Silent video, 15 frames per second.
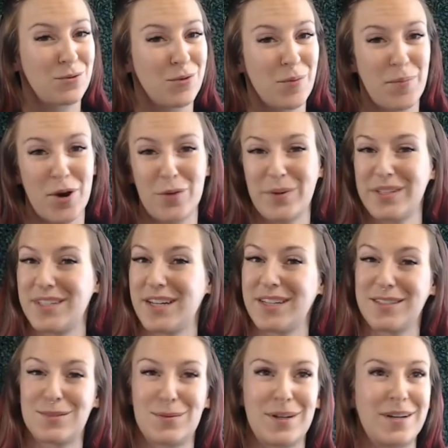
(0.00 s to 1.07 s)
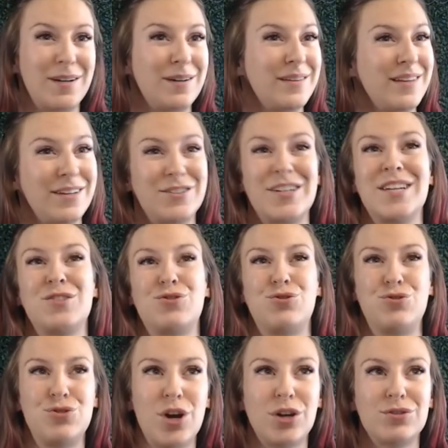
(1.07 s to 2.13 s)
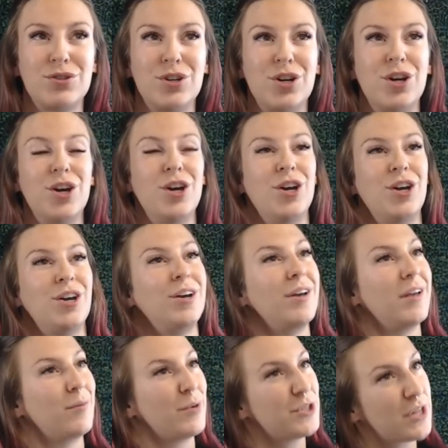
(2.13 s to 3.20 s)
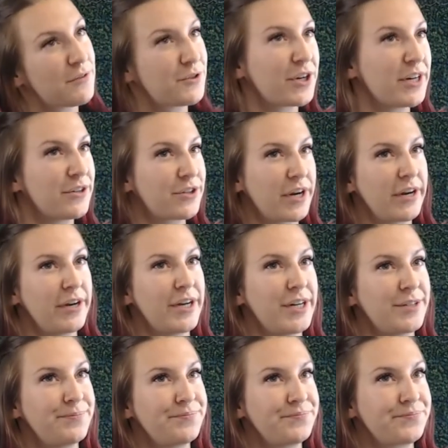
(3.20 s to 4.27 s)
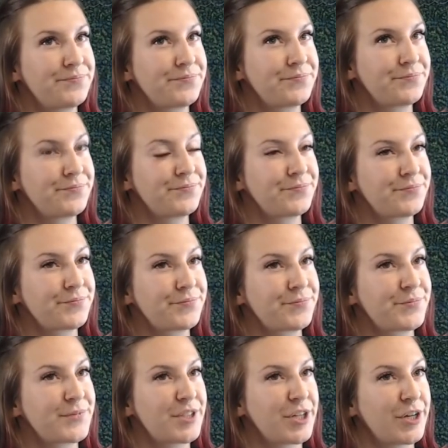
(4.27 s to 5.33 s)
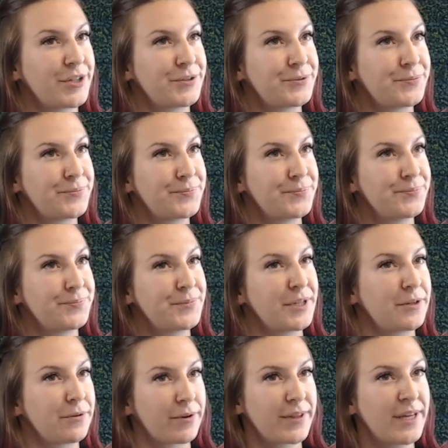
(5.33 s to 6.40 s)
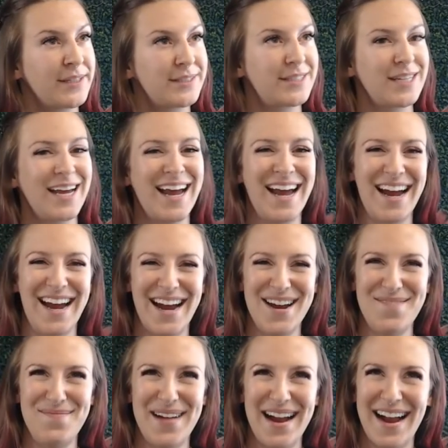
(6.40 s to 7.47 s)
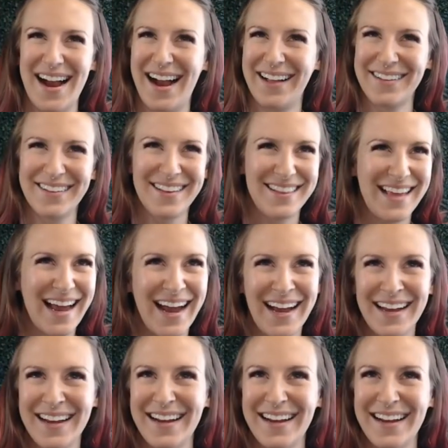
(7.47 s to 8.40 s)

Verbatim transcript: apartment days where the internet sucked. And we should have good internet here. So ignore that. Other than that,